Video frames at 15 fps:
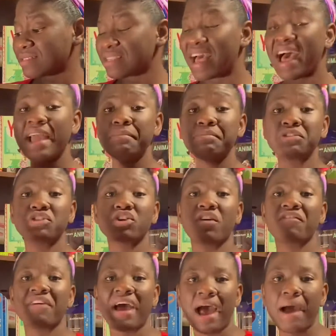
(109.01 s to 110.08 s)
types
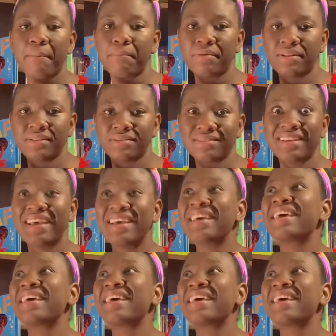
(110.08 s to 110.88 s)
of apples.